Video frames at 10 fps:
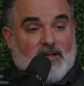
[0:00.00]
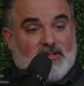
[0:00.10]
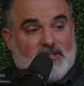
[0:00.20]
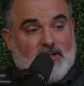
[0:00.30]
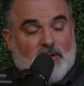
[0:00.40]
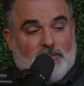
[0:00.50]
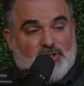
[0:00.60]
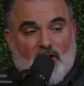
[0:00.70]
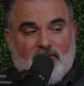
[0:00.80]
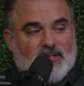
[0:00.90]
it's an
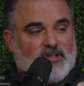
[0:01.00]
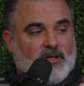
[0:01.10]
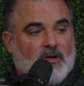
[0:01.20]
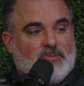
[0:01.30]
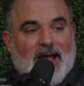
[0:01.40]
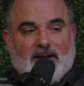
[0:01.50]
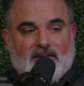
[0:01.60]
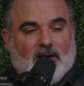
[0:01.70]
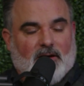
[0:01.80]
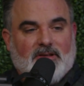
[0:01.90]
observance that goes back to
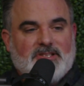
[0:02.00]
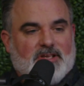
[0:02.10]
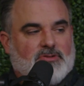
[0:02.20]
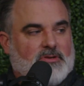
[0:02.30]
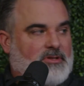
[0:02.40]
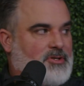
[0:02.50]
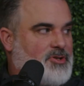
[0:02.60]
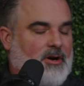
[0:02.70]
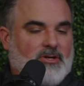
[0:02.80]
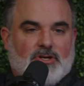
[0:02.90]
the early centuries of the
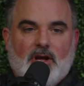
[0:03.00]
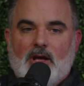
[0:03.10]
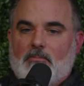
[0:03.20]
church